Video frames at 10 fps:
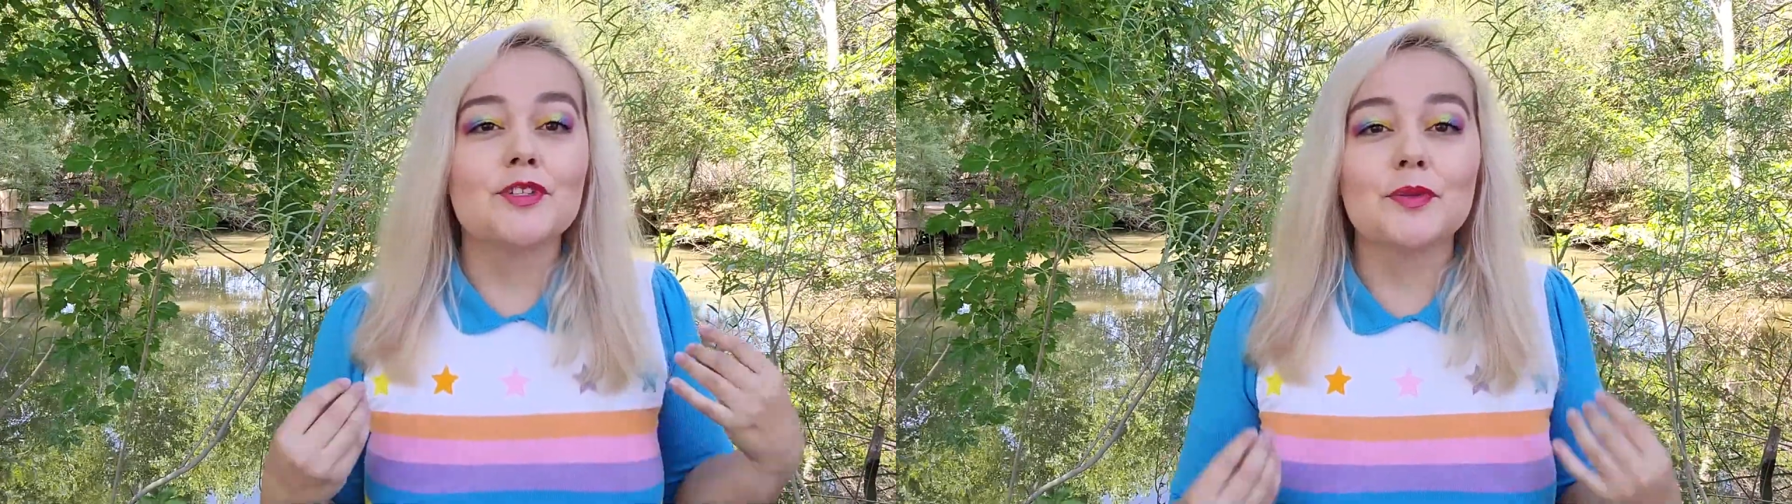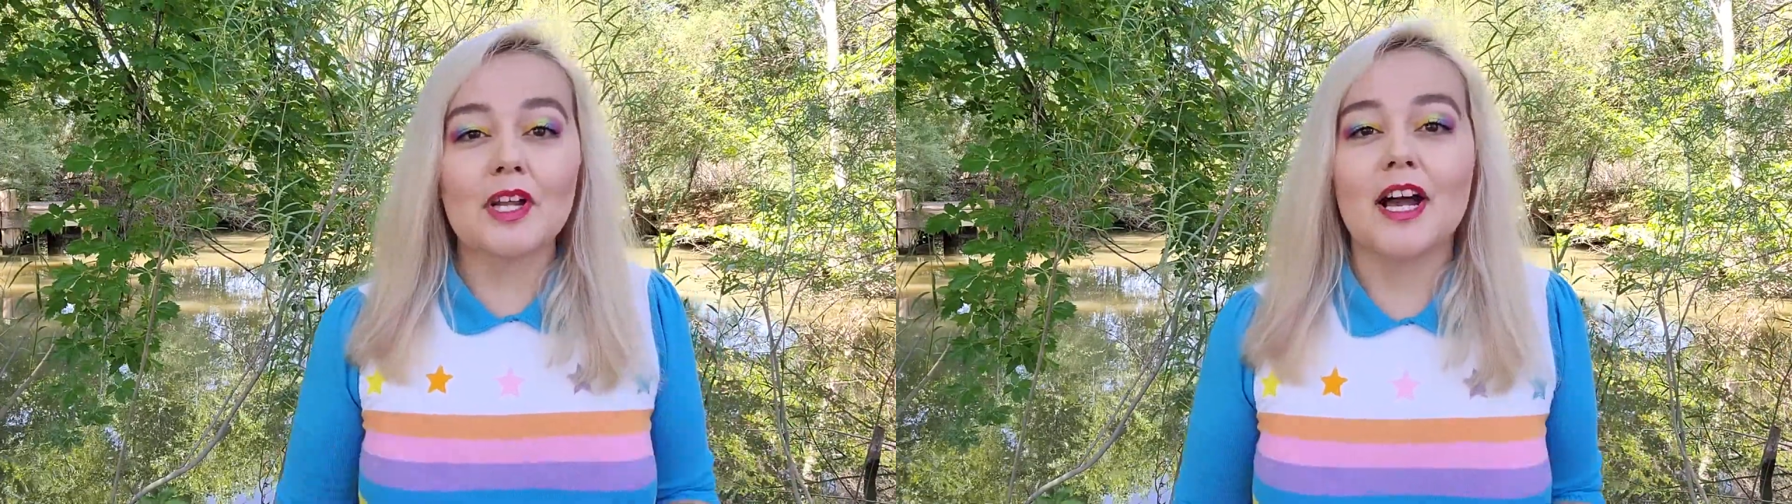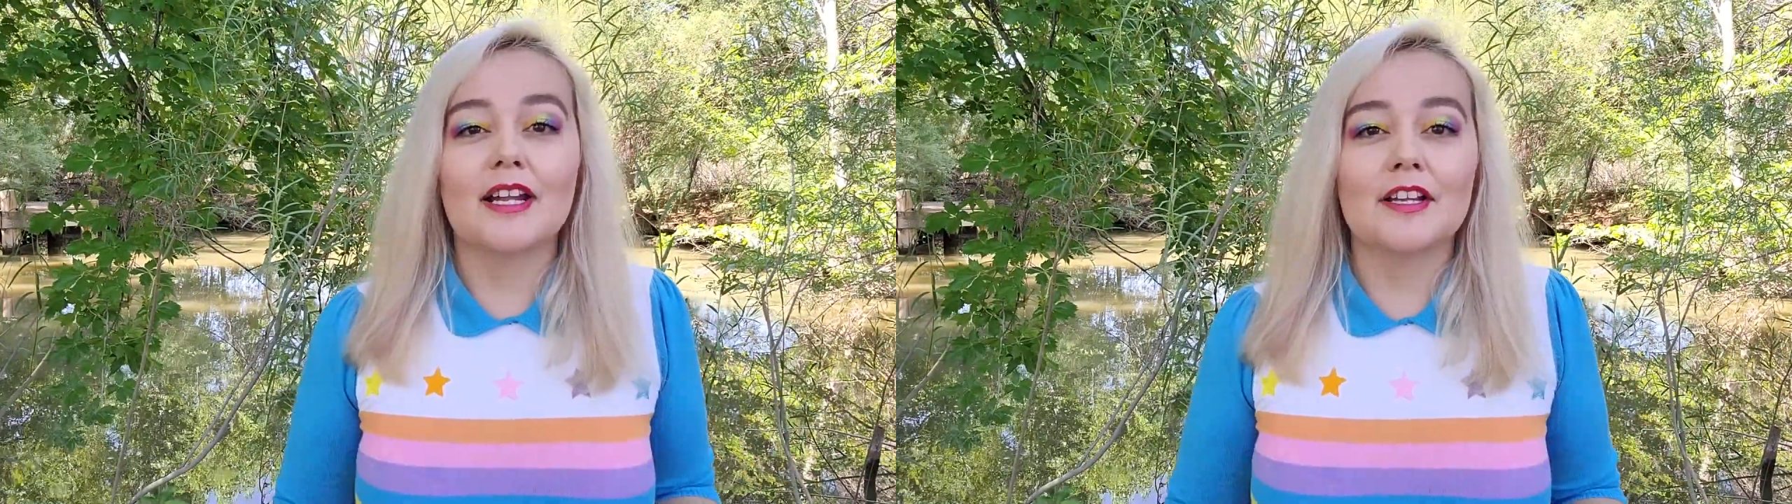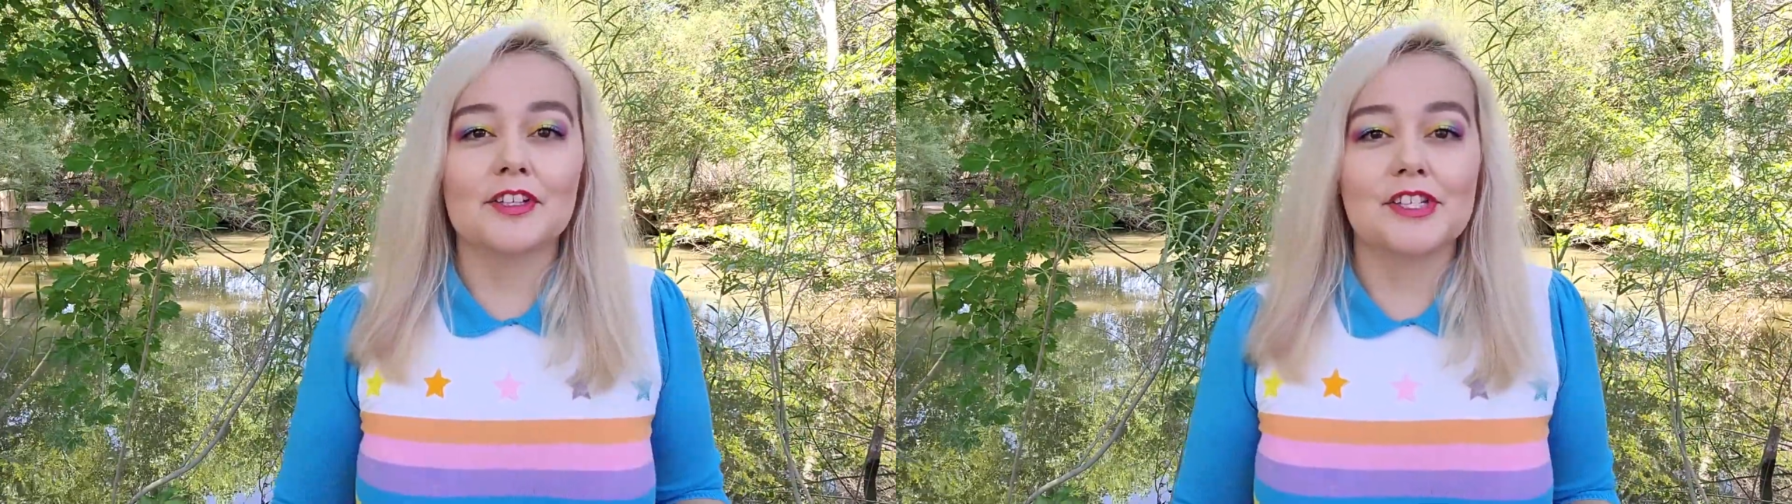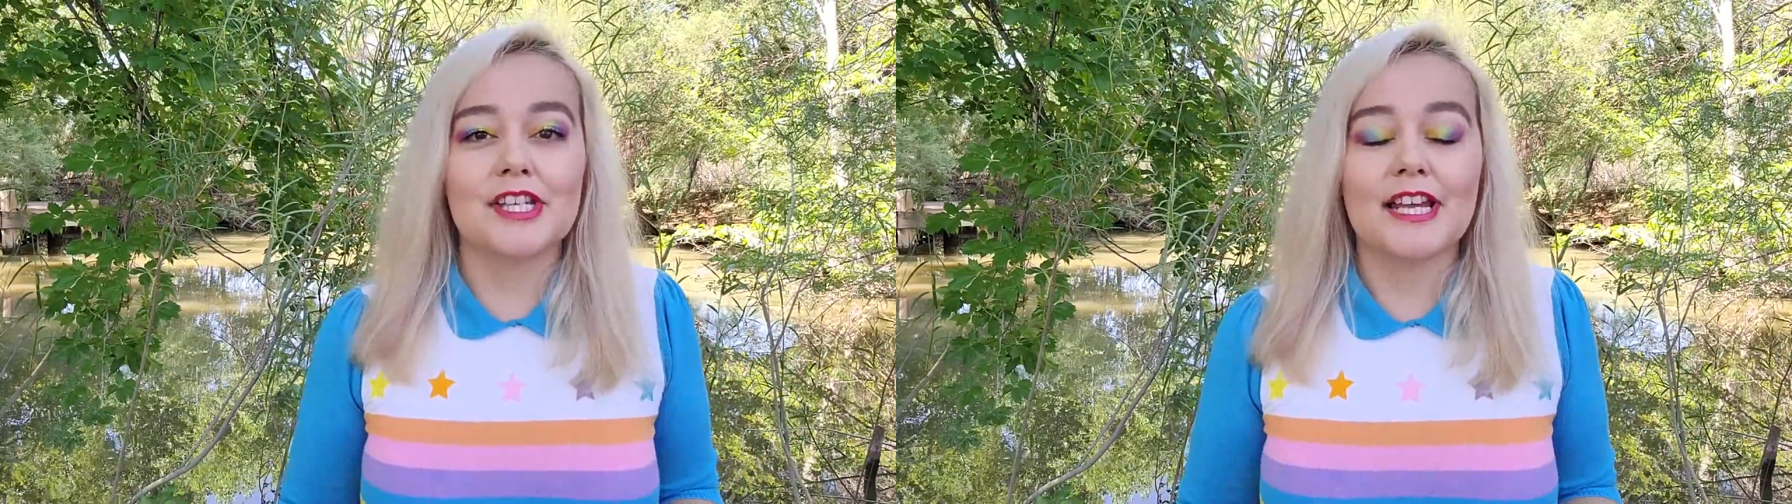do not
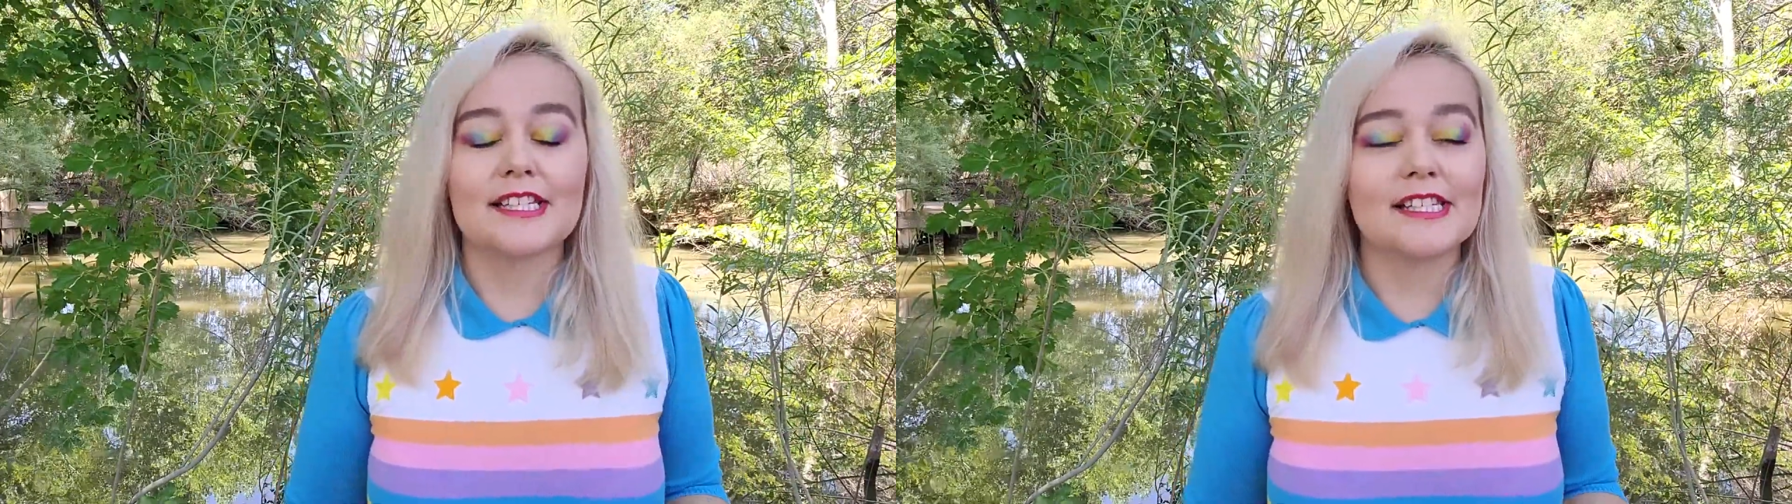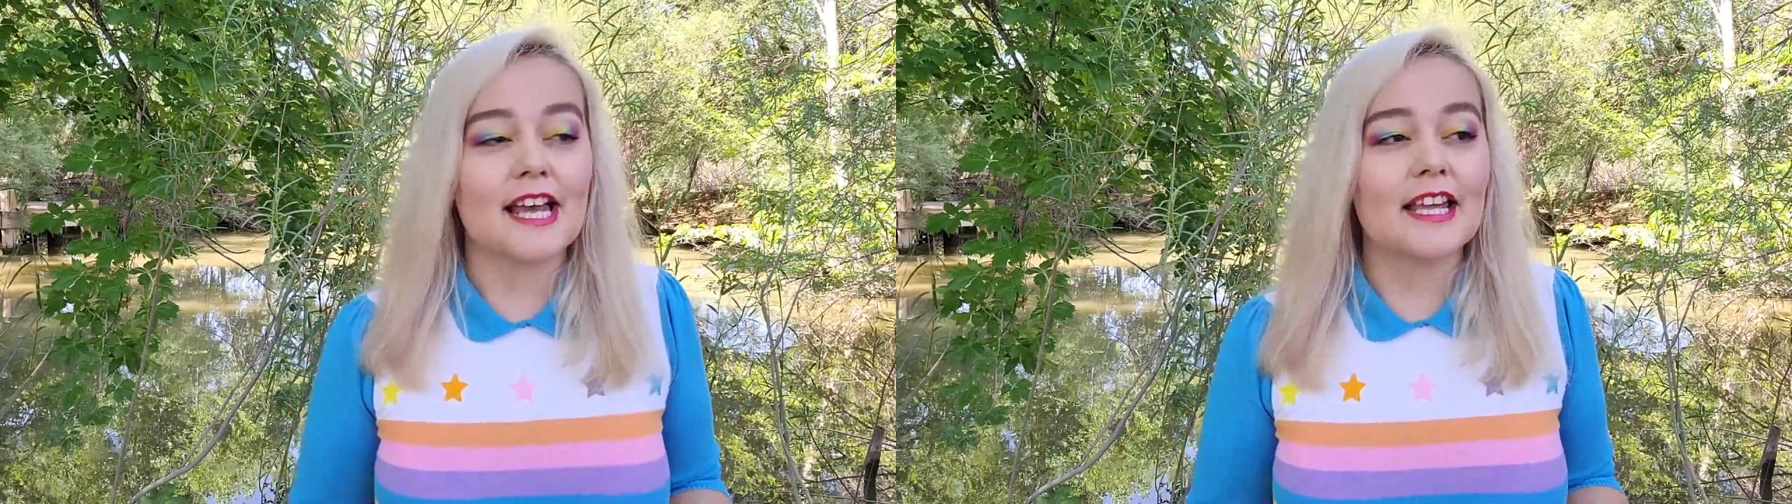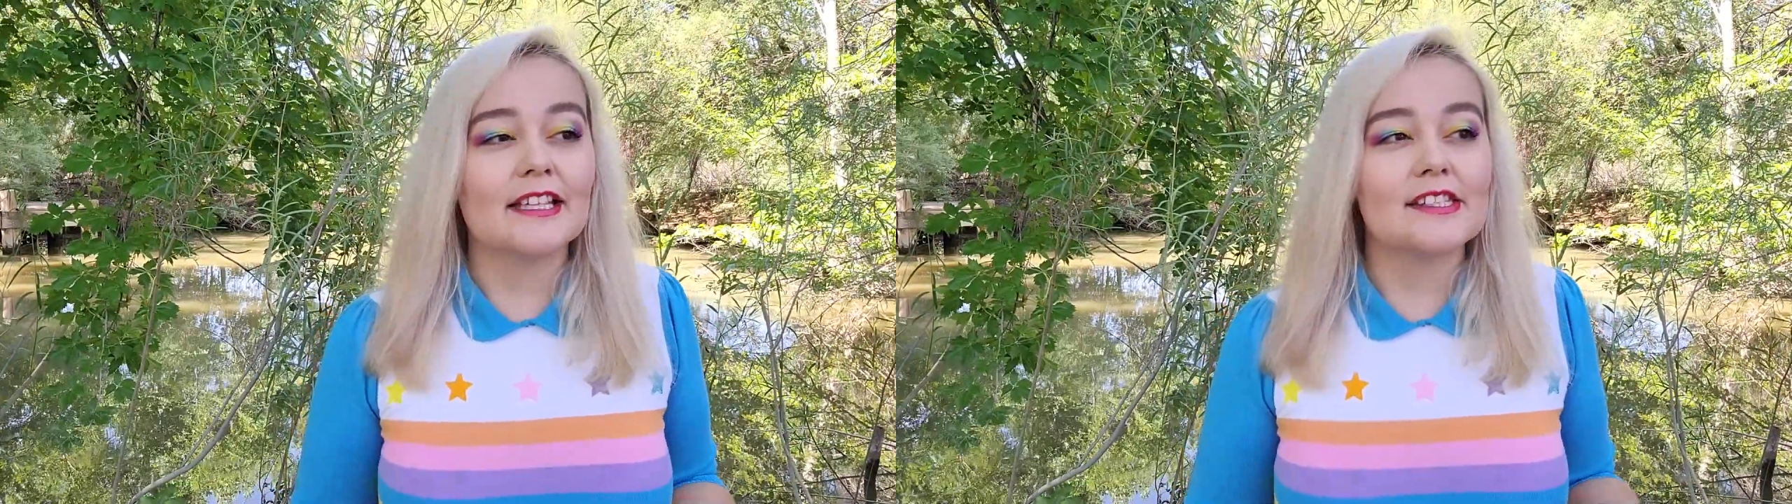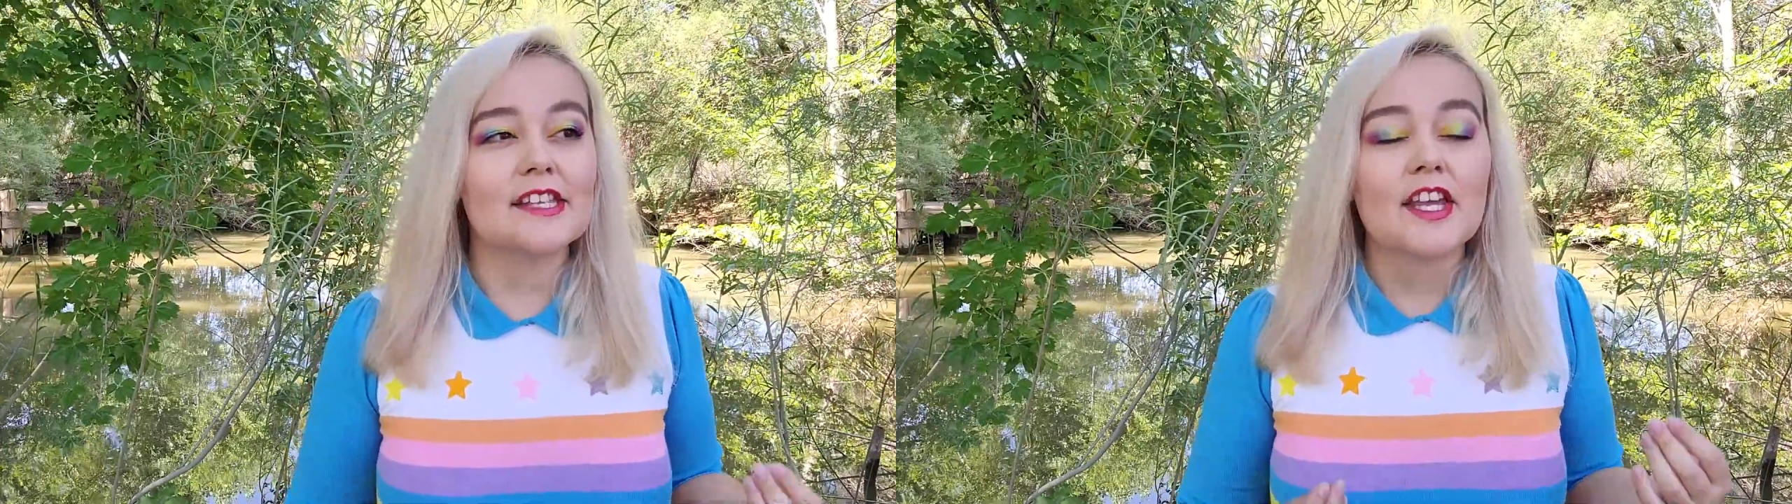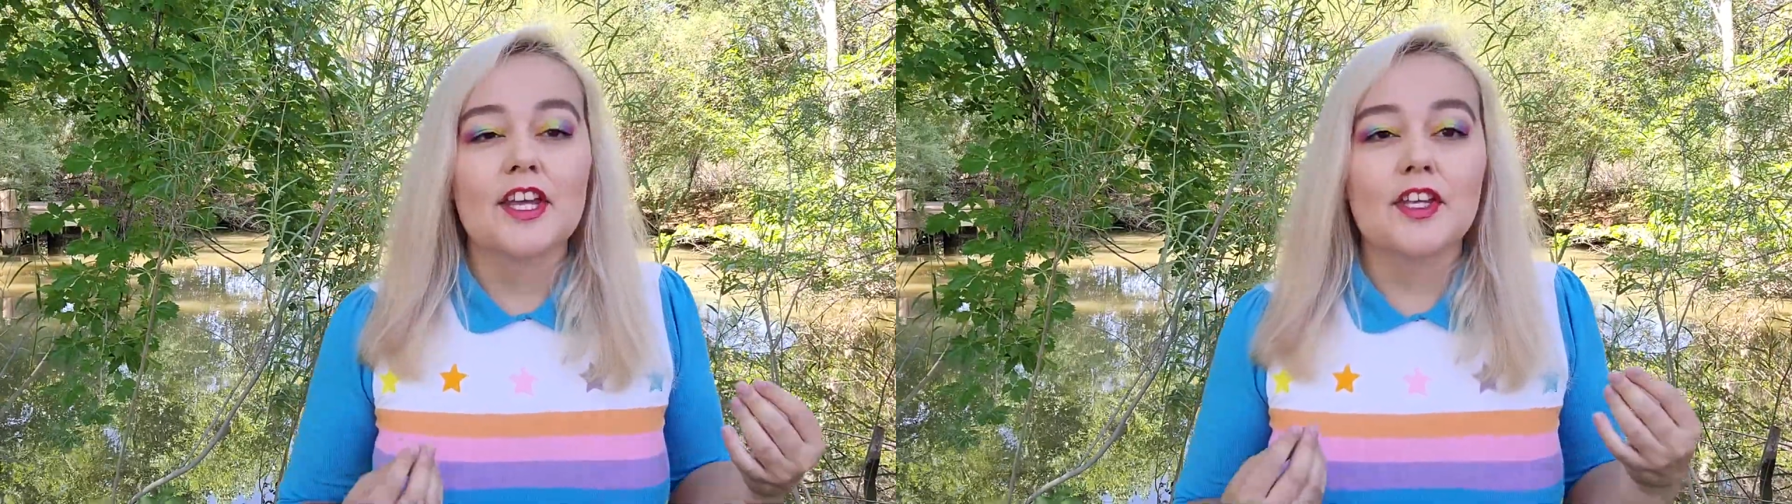understand science